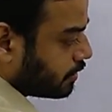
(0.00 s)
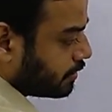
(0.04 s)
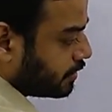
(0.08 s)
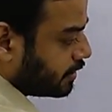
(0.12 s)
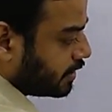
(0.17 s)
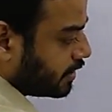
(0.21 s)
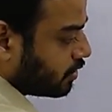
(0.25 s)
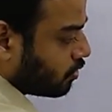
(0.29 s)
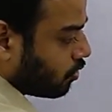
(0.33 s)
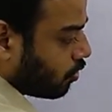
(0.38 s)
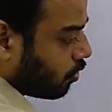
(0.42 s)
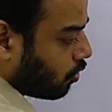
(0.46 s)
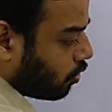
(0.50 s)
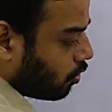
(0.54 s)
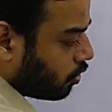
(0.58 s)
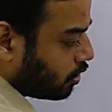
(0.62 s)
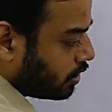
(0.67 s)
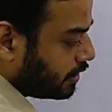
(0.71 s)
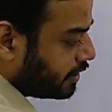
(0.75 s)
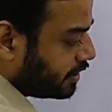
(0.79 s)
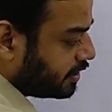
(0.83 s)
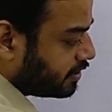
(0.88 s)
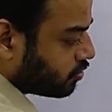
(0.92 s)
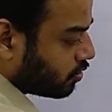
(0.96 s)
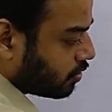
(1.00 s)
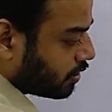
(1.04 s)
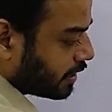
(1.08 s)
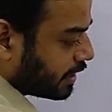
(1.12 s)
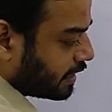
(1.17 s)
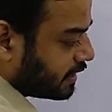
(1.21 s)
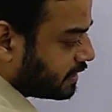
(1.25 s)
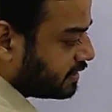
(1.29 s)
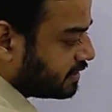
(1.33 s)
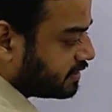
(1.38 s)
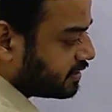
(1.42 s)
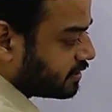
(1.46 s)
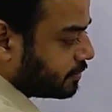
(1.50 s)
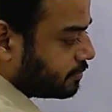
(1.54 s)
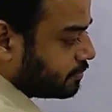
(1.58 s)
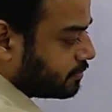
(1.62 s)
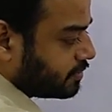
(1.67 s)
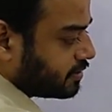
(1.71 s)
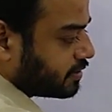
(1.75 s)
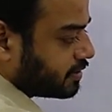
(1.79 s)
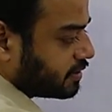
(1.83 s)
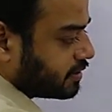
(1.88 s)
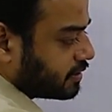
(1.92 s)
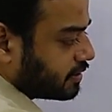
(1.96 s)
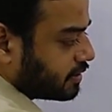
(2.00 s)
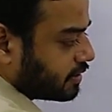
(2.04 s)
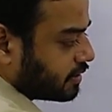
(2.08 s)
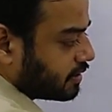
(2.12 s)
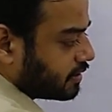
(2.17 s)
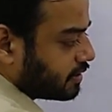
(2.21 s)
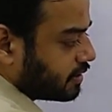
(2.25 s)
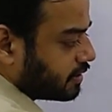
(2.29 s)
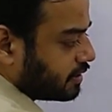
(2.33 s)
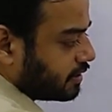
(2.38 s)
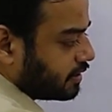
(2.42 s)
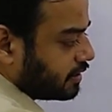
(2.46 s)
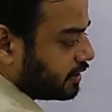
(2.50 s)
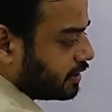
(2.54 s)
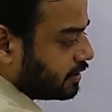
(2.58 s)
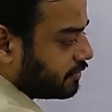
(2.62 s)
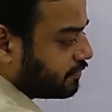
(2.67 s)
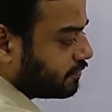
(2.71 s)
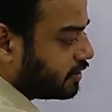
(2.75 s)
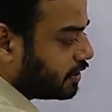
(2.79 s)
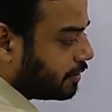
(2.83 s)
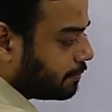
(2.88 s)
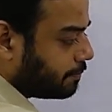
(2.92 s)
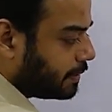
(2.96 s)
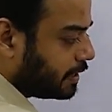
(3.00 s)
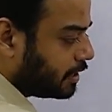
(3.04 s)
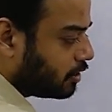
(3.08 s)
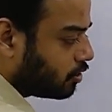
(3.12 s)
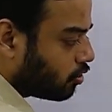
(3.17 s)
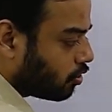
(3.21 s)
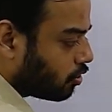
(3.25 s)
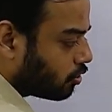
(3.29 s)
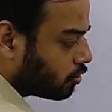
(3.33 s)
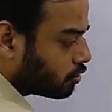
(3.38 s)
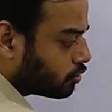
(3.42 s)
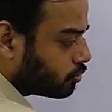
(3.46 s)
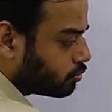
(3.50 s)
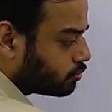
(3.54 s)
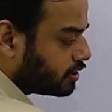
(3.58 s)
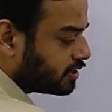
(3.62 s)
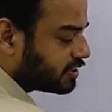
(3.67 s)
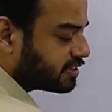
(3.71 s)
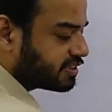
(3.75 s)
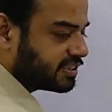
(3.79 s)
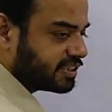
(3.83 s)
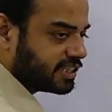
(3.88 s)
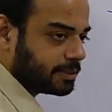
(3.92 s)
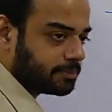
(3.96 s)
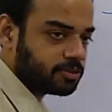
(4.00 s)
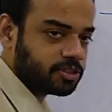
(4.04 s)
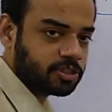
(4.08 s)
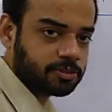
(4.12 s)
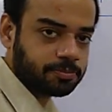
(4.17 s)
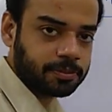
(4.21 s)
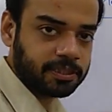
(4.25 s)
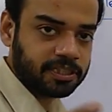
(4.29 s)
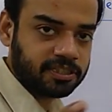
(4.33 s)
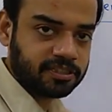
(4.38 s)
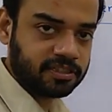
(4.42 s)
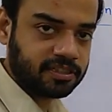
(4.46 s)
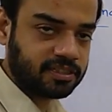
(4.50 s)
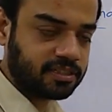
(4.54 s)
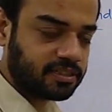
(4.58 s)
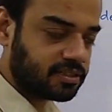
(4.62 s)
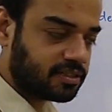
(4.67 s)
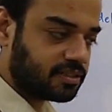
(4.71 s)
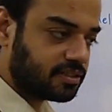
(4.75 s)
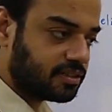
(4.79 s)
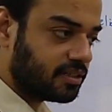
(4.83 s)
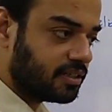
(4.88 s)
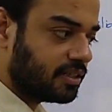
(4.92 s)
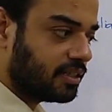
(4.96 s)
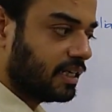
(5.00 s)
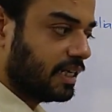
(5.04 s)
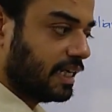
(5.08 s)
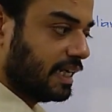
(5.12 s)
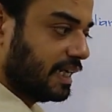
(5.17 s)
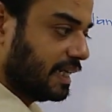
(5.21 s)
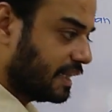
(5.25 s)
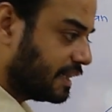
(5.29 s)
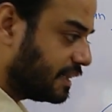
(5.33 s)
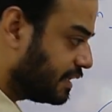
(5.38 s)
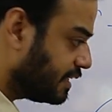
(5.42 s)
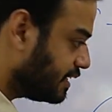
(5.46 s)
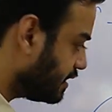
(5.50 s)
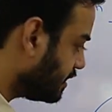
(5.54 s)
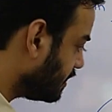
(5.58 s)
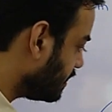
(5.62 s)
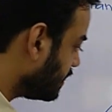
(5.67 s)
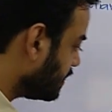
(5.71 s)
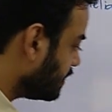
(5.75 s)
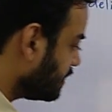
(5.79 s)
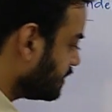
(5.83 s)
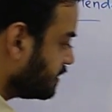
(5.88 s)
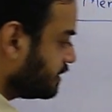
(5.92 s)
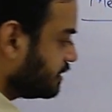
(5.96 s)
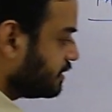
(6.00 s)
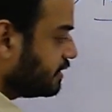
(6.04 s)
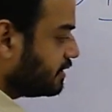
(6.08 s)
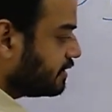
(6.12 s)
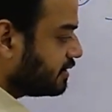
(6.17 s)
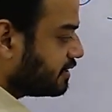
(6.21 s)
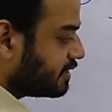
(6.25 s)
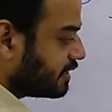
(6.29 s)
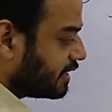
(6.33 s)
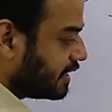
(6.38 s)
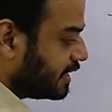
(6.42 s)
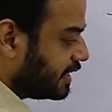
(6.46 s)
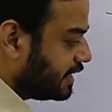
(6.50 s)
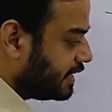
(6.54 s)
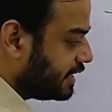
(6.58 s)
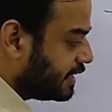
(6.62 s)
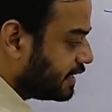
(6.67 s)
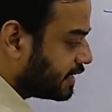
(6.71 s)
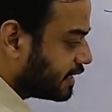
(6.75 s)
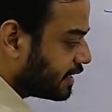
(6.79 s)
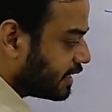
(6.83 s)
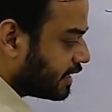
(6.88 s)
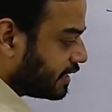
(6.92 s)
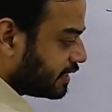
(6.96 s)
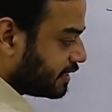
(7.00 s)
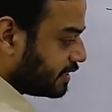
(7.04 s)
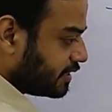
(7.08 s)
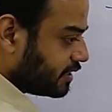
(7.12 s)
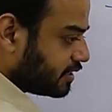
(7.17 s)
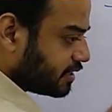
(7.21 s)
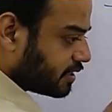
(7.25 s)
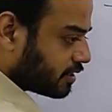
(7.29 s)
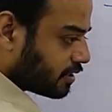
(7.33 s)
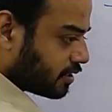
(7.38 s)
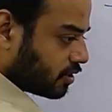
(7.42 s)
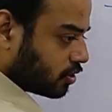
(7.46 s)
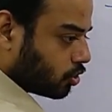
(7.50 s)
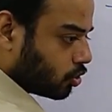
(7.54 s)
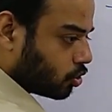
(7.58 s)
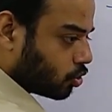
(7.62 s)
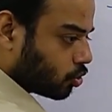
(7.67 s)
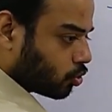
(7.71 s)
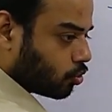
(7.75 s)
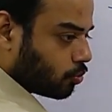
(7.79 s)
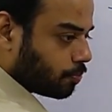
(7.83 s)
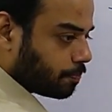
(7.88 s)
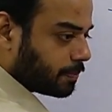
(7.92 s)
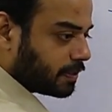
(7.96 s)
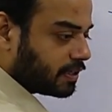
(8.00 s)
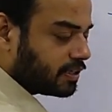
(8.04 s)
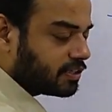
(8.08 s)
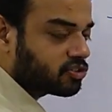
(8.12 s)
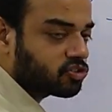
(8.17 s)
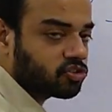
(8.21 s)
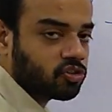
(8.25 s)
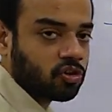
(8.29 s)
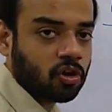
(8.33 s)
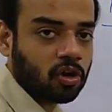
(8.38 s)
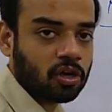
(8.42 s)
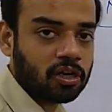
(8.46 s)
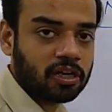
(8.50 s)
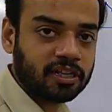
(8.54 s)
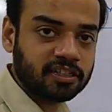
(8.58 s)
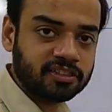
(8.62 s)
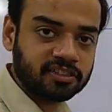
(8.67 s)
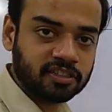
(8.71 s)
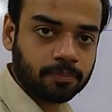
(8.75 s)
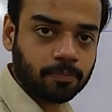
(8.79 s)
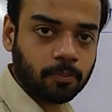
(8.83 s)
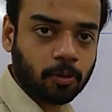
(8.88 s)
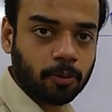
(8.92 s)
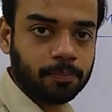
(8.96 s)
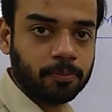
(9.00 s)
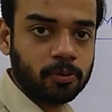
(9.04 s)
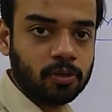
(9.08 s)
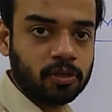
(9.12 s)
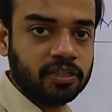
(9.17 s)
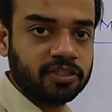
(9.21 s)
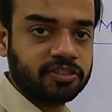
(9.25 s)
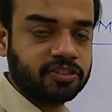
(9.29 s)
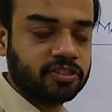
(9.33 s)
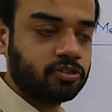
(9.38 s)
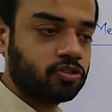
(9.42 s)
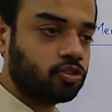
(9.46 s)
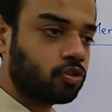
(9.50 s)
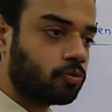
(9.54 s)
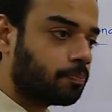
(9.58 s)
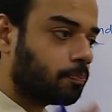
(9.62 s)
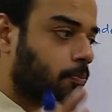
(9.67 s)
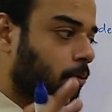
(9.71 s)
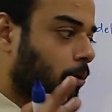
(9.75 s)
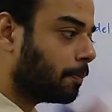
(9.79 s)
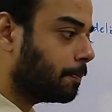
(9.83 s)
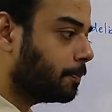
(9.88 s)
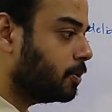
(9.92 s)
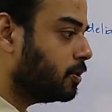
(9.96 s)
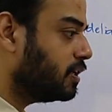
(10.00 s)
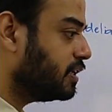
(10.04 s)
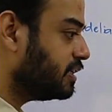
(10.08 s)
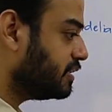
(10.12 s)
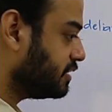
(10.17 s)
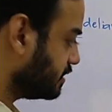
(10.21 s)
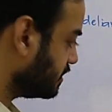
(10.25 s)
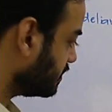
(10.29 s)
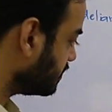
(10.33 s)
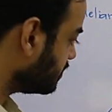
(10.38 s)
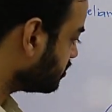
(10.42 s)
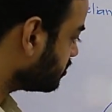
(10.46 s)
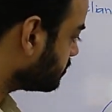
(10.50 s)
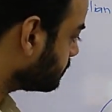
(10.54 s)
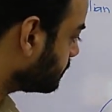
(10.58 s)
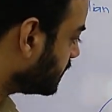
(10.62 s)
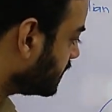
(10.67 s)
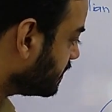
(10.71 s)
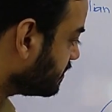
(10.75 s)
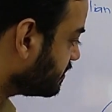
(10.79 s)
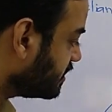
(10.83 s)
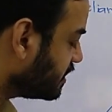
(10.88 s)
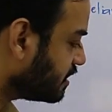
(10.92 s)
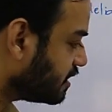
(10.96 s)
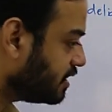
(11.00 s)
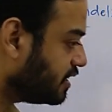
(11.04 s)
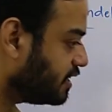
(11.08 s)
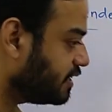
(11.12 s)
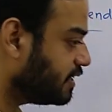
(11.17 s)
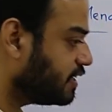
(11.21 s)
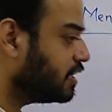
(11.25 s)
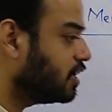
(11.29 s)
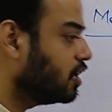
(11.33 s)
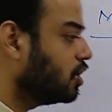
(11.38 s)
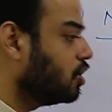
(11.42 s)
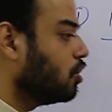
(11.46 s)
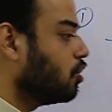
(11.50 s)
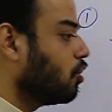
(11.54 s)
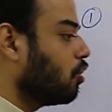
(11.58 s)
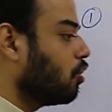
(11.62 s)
then all these organisms, if they belong to the same species, then this entire group is called as a population. So population is basically